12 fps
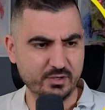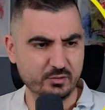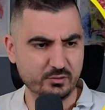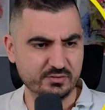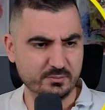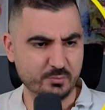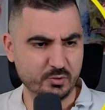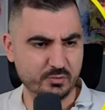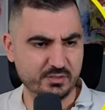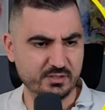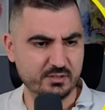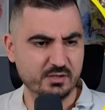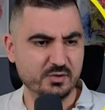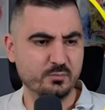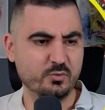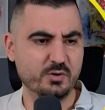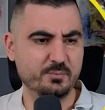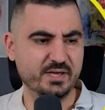we got the ball here.
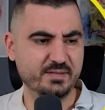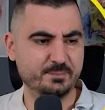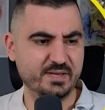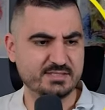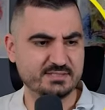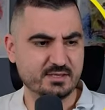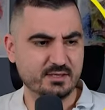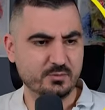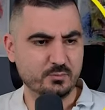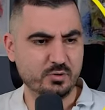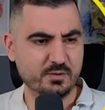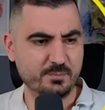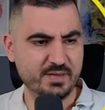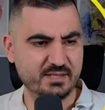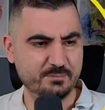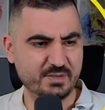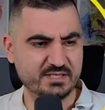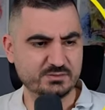What a bad pass. What a
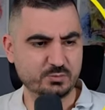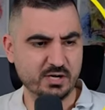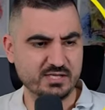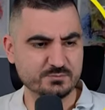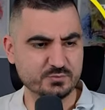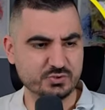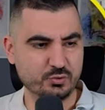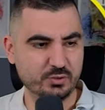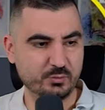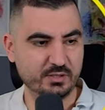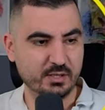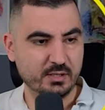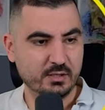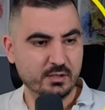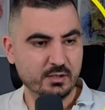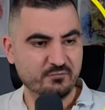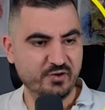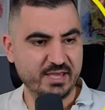bad pass to Rasmus Højlund.
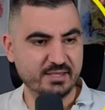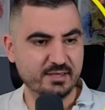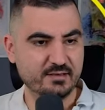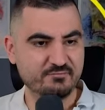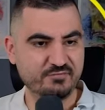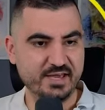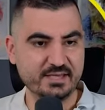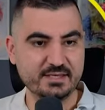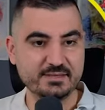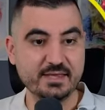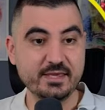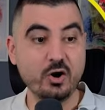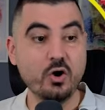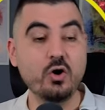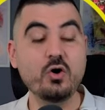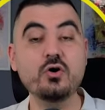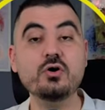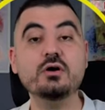Frenkie, Frenkie de
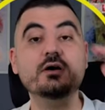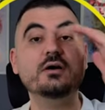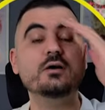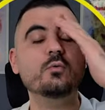Jong!